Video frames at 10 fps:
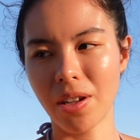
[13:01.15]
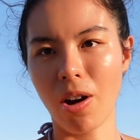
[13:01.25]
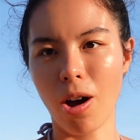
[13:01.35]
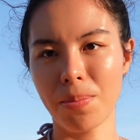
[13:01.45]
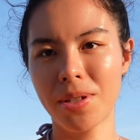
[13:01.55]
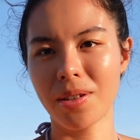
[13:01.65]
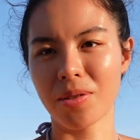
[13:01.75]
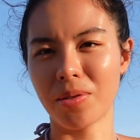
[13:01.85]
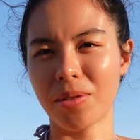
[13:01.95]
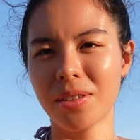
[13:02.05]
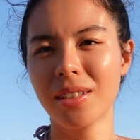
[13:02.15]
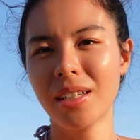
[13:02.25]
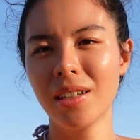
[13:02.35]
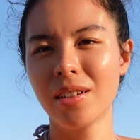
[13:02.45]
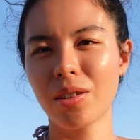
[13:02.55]
the obstacle
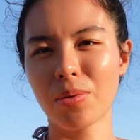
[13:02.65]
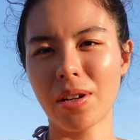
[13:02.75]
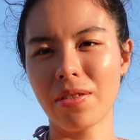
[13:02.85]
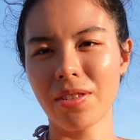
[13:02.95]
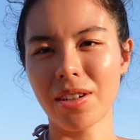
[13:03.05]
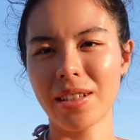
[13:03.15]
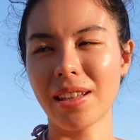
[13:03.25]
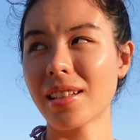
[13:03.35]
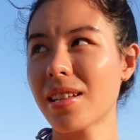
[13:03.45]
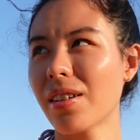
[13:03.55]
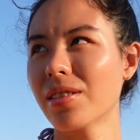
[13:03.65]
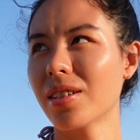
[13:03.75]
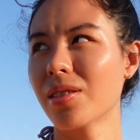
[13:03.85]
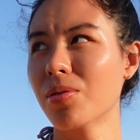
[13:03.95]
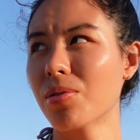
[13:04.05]
or whatever. And that's how
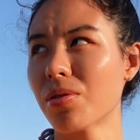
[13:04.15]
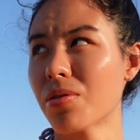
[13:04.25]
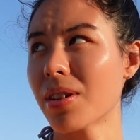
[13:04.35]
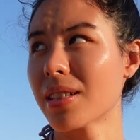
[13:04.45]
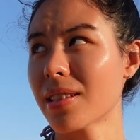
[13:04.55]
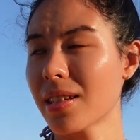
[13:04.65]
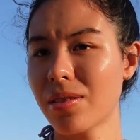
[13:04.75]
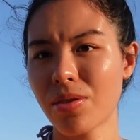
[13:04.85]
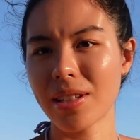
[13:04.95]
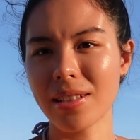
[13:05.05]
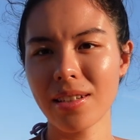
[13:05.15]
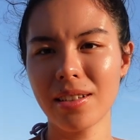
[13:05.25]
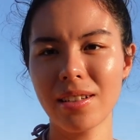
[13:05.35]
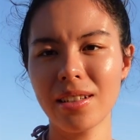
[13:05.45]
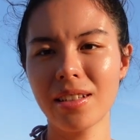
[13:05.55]
the Google Translate
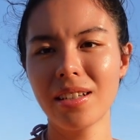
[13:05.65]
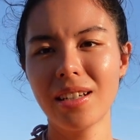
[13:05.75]
translated it.